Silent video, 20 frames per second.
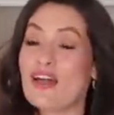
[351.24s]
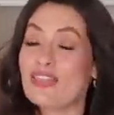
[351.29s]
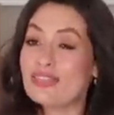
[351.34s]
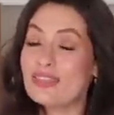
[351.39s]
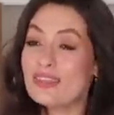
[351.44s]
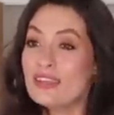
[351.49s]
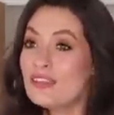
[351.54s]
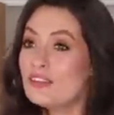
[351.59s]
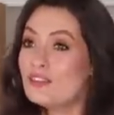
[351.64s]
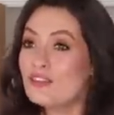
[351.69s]
had
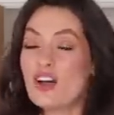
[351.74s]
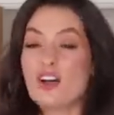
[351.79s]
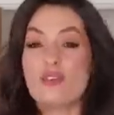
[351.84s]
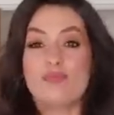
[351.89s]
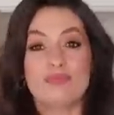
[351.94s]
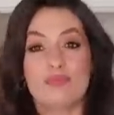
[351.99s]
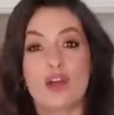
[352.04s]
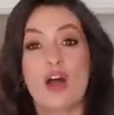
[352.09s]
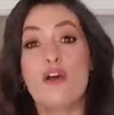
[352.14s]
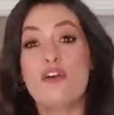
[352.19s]
these for
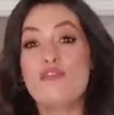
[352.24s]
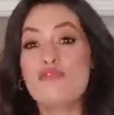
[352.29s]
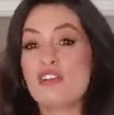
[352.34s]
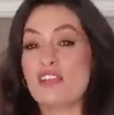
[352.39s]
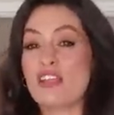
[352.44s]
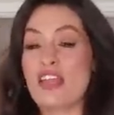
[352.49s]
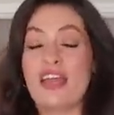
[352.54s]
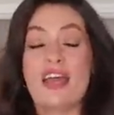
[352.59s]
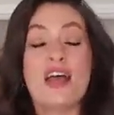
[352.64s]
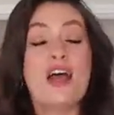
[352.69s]
over a
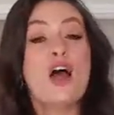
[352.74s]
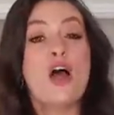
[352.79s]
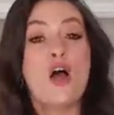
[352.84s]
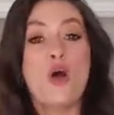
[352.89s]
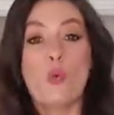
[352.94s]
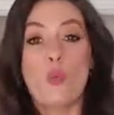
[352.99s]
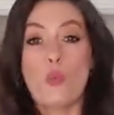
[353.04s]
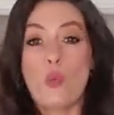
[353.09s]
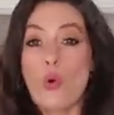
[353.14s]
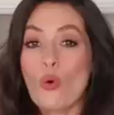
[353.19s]
year,
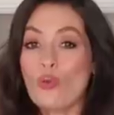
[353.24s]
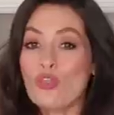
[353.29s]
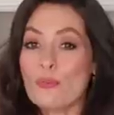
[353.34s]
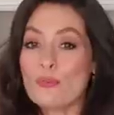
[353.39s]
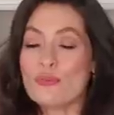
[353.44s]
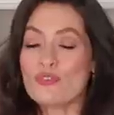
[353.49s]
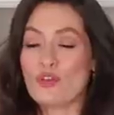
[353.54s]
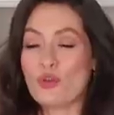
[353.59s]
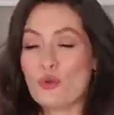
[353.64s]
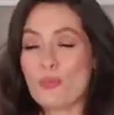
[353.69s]
worn
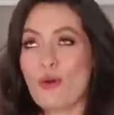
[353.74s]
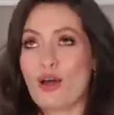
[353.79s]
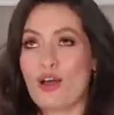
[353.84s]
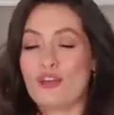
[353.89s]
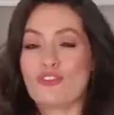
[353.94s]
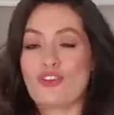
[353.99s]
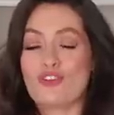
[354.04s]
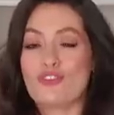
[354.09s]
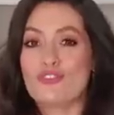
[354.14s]
them so much,